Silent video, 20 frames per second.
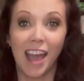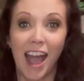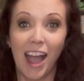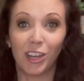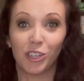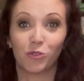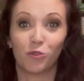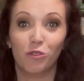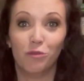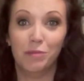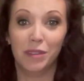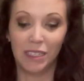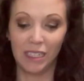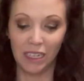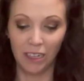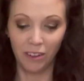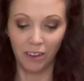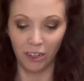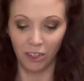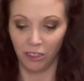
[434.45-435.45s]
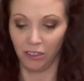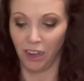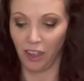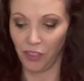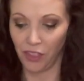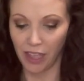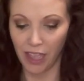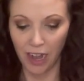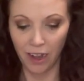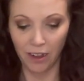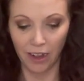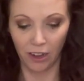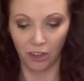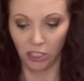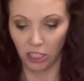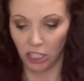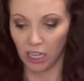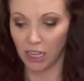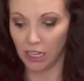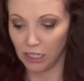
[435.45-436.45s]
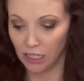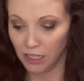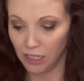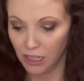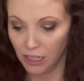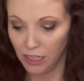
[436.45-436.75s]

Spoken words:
actual material, not the carrier sheet.